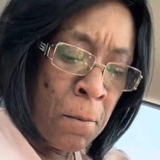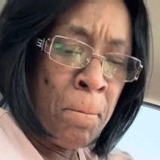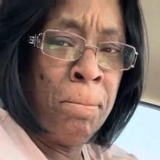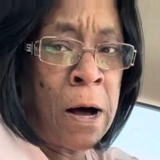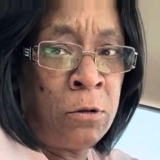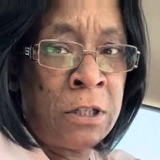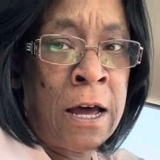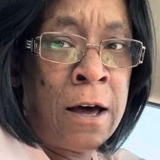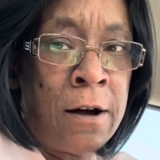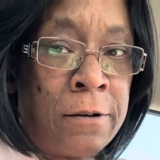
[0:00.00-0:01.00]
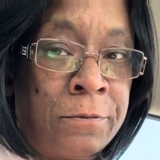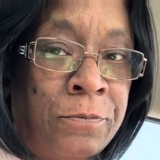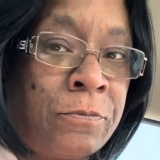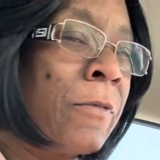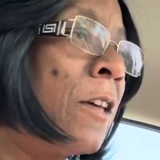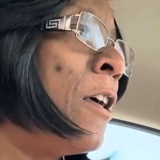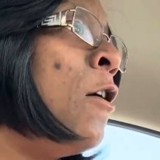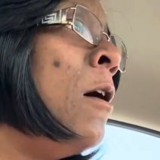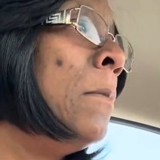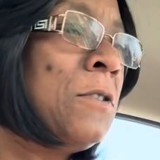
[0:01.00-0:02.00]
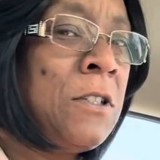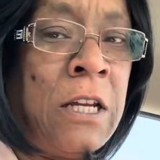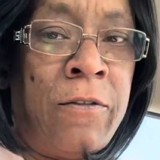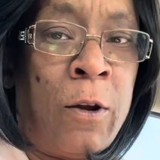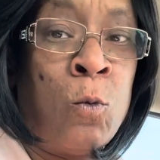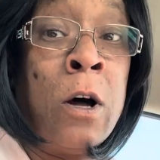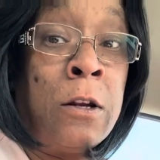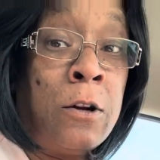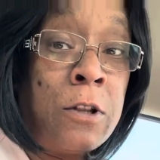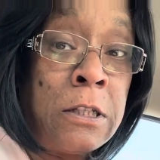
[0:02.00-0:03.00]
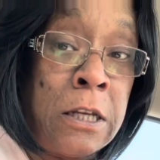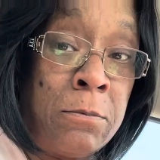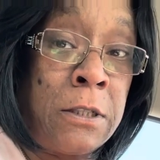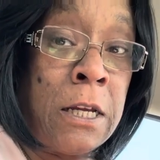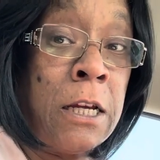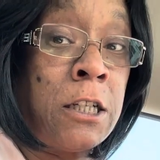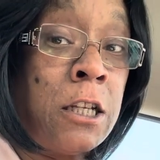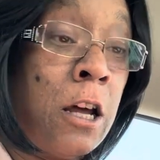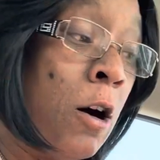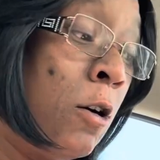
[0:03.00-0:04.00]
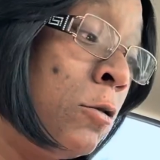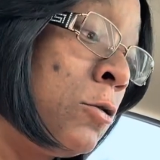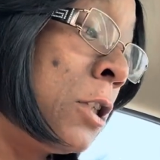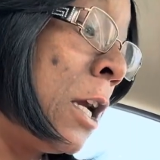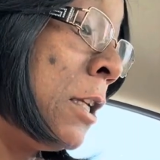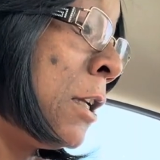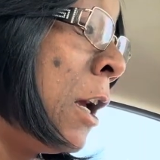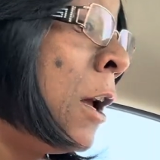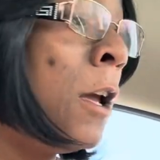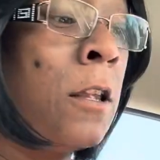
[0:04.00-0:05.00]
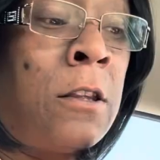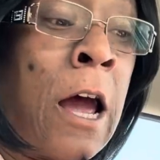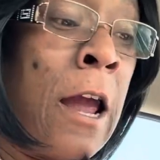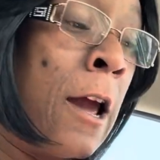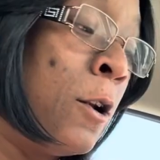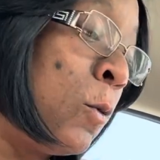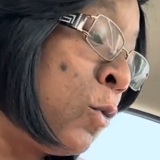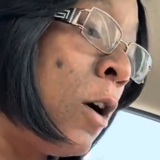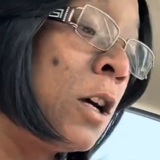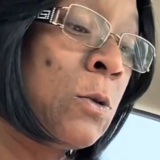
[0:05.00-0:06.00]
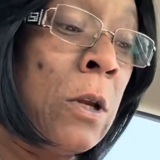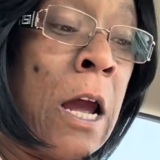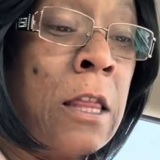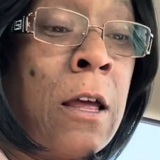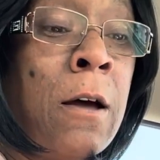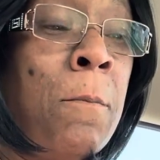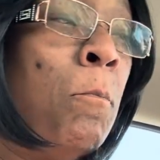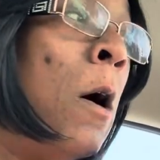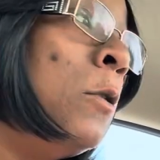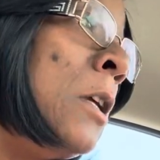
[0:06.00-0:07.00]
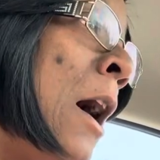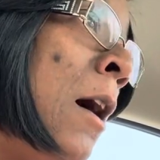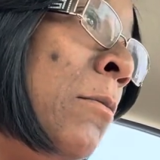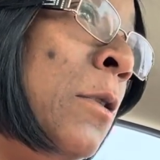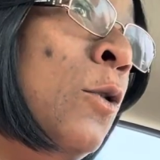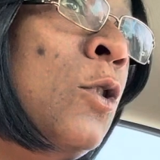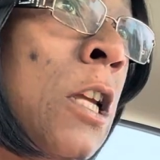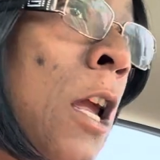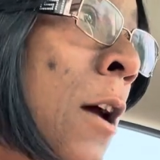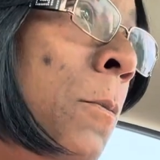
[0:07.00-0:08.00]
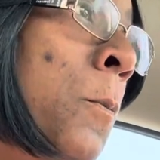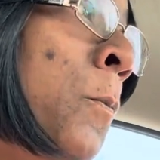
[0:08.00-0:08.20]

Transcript: Motown, the home of Stevie Wonder, The Temptation, the OJs, Diana Ross. We got the Motown Museum